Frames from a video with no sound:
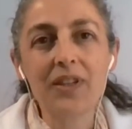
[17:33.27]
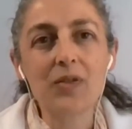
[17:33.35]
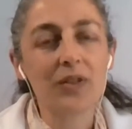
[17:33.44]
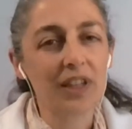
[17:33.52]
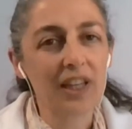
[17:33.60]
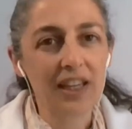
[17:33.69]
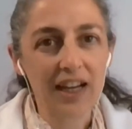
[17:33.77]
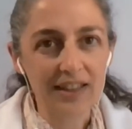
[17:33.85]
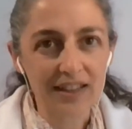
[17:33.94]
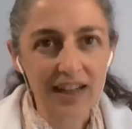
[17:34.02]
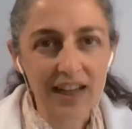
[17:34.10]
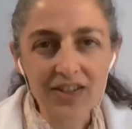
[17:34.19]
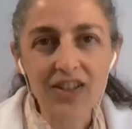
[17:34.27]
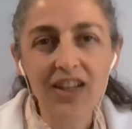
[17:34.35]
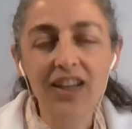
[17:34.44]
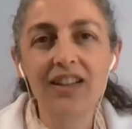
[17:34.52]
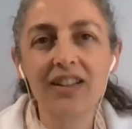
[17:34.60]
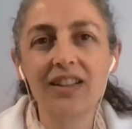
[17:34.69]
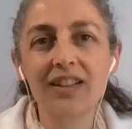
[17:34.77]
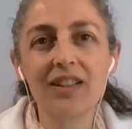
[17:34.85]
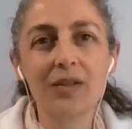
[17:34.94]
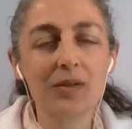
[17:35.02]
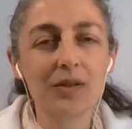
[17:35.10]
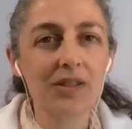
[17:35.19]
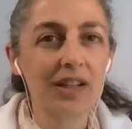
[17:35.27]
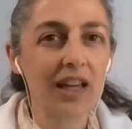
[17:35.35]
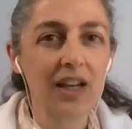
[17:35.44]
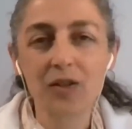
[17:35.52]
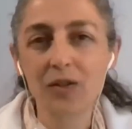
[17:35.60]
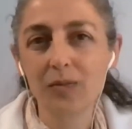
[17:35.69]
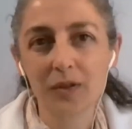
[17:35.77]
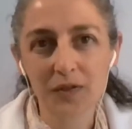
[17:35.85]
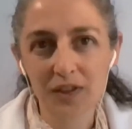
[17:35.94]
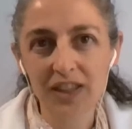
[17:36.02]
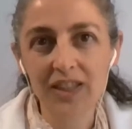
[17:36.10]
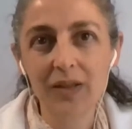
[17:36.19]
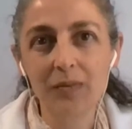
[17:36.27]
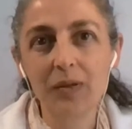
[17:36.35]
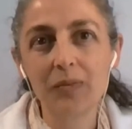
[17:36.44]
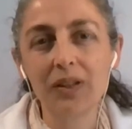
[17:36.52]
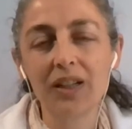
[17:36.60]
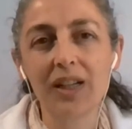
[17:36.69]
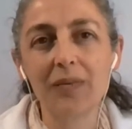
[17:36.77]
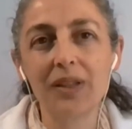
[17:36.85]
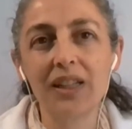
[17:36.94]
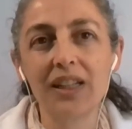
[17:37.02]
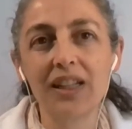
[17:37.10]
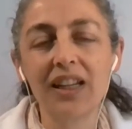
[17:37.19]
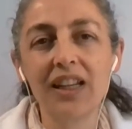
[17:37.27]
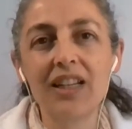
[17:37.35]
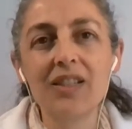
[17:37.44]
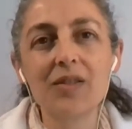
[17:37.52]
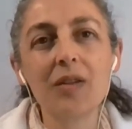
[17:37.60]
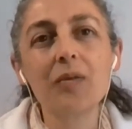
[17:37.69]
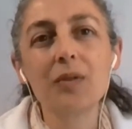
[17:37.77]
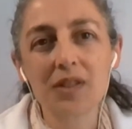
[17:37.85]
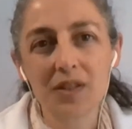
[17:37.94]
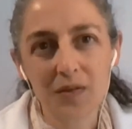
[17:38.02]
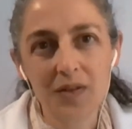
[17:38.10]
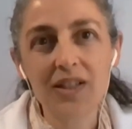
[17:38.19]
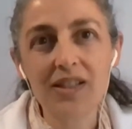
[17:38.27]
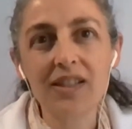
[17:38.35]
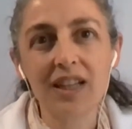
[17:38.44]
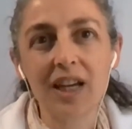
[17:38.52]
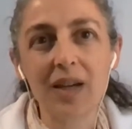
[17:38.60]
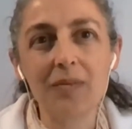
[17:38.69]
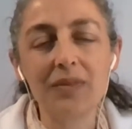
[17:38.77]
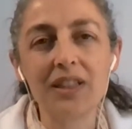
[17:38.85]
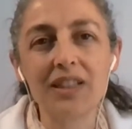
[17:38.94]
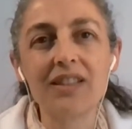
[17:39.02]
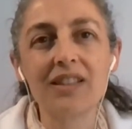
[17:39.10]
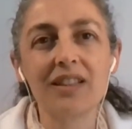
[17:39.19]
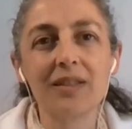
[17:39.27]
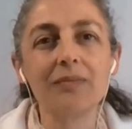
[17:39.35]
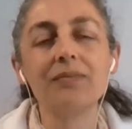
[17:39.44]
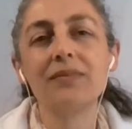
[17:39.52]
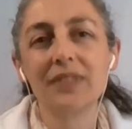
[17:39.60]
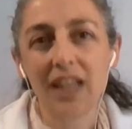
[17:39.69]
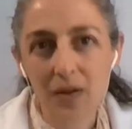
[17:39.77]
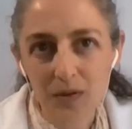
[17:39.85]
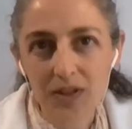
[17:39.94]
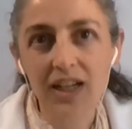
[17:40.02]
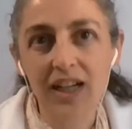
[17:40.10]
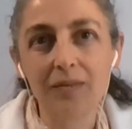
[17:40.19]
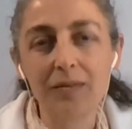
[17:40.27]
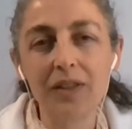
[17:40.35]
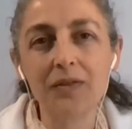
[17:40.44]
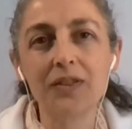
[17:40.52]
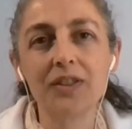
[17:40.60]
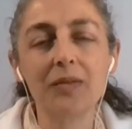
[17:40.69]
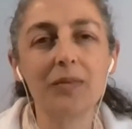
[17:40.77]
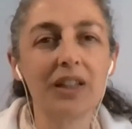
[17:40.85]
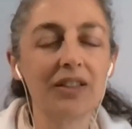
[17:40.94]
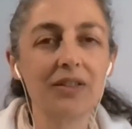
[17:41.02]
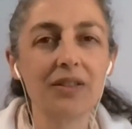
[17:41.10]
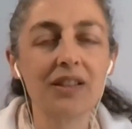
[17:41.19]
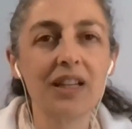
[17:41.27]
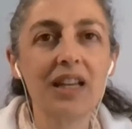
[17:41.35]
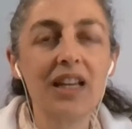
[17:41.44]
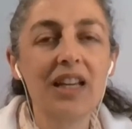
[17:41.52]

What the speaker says: So they had lunch here. It was like a group of 30 people coming. So it was the first time that they could come after the virus.